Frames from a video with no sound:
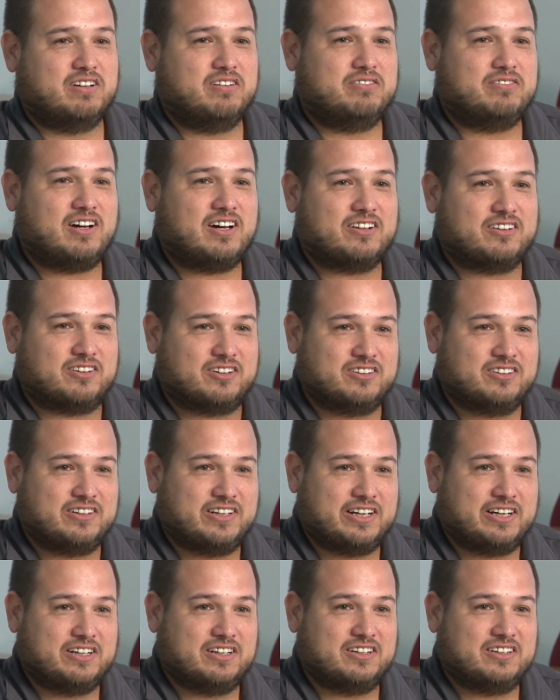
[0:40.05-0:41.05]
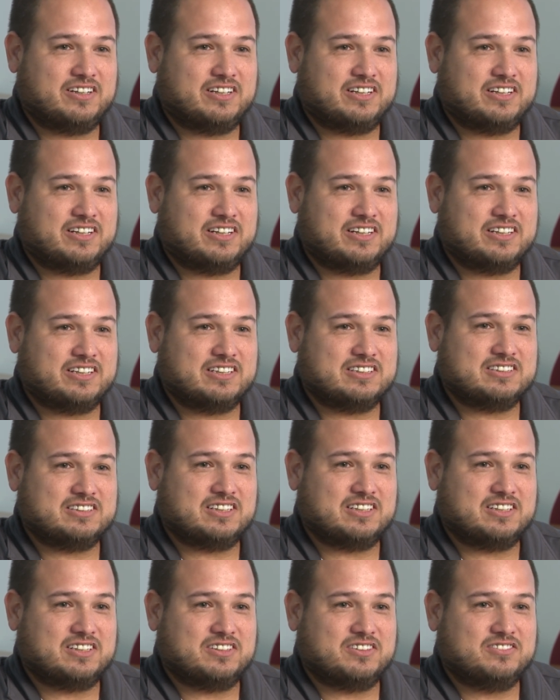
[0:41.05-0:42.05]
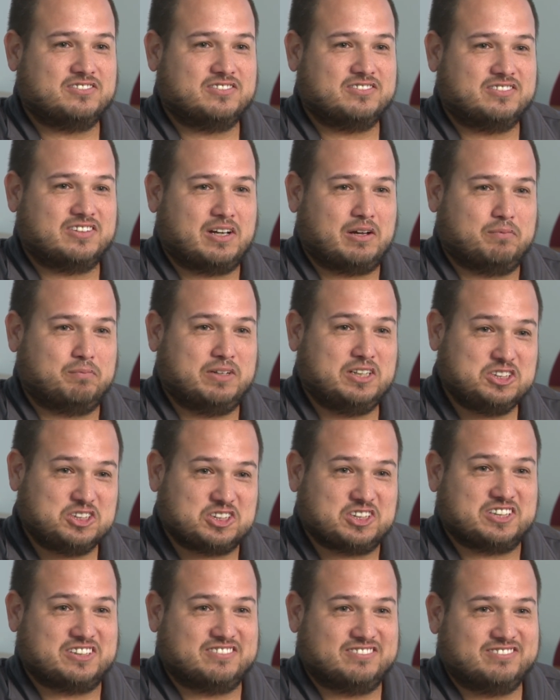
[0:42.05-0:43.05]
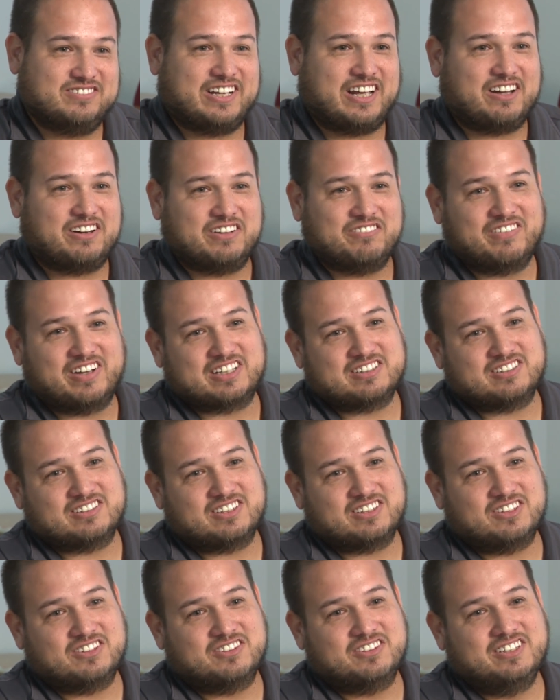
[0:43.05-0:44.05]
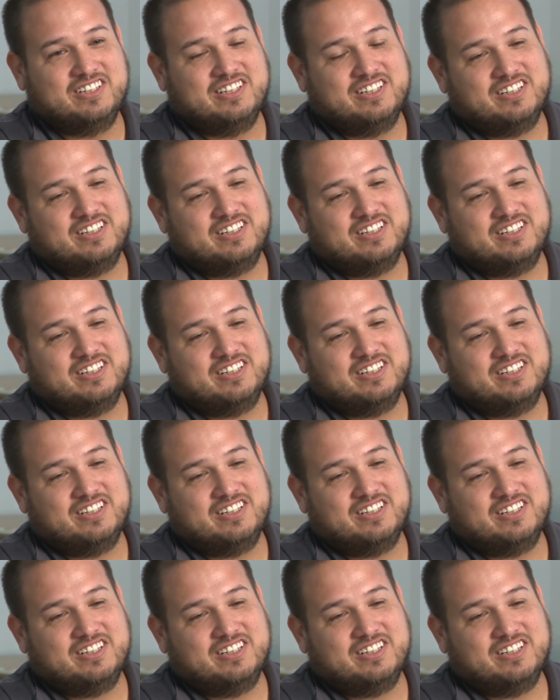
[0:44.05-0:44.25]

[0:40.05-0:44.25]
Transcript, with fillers: father and, a, I guess a, a mission down in Mexico,